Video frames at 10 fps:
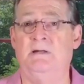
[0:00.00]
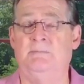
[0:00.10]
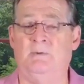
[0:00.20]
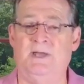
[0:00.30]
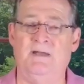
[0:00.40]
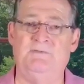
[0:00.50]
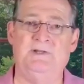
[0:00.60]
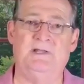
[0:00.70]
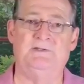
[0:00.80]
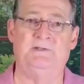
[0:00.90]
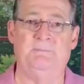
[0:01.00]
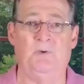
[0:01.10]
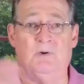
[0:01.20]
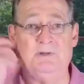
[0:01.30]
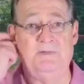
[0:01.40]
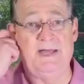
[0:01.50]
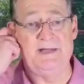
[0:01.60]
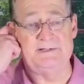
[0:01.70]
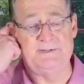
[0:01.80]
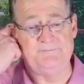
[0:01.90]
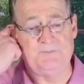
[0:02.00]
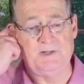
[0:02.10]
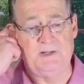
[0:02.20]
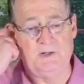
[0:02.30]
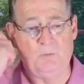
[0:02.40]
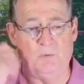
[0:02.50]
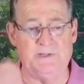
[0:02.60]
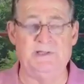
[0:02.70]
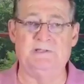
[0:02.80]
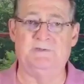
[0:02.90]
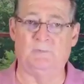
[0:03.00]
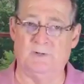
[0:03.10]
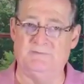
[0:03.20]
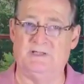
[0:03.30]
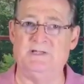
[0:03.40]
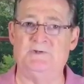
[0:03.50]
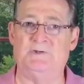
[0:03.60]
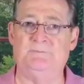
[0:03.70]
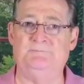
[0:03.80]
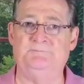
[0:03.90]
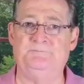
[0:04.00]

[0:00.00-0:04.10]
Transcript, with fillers: But we have to get to the point that we get the revelation.